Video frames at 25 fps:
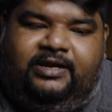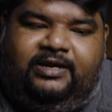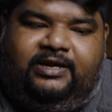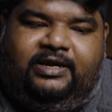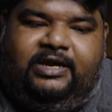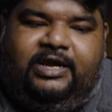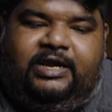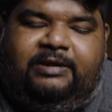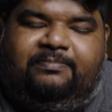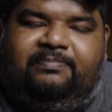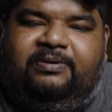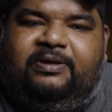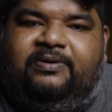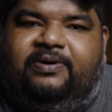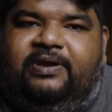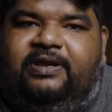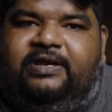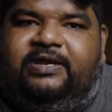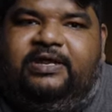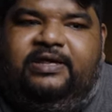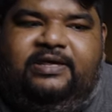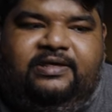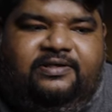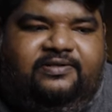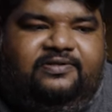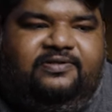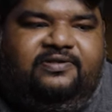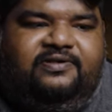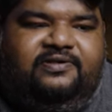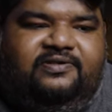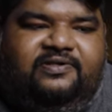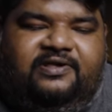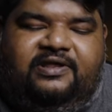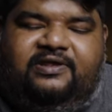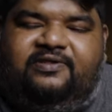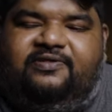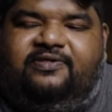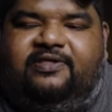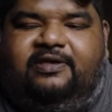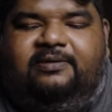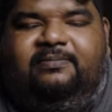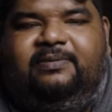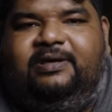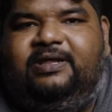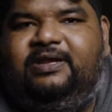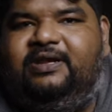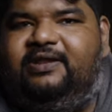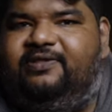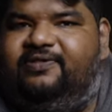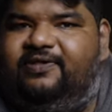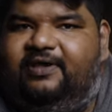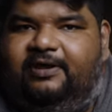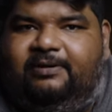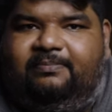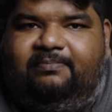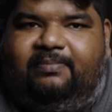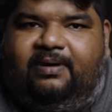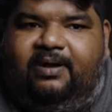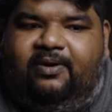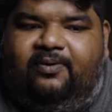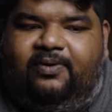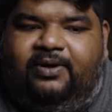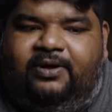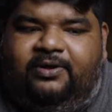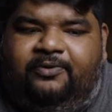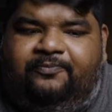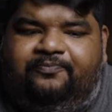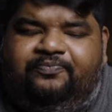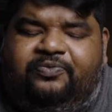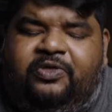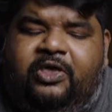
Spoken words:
TDP rating is just its thermal design power.